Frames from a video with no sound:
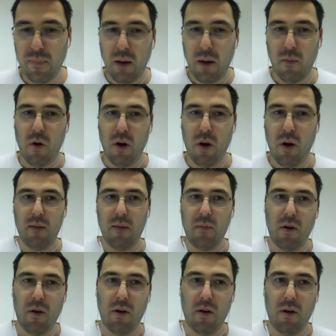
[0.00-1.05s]
more and
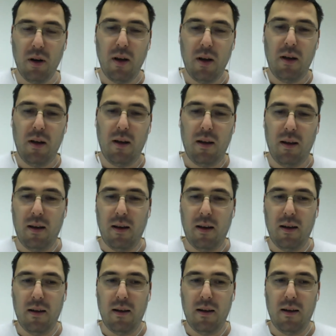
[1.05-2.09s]
more
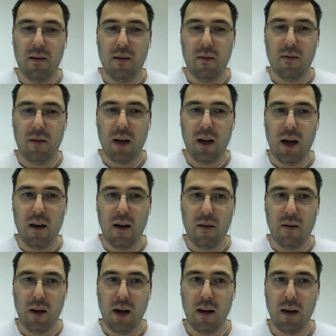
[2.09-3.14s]

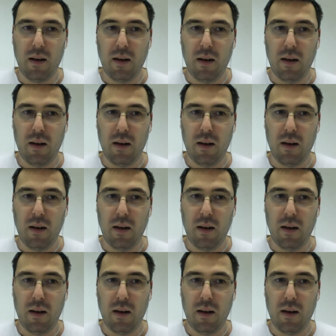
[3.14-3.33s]
regarding,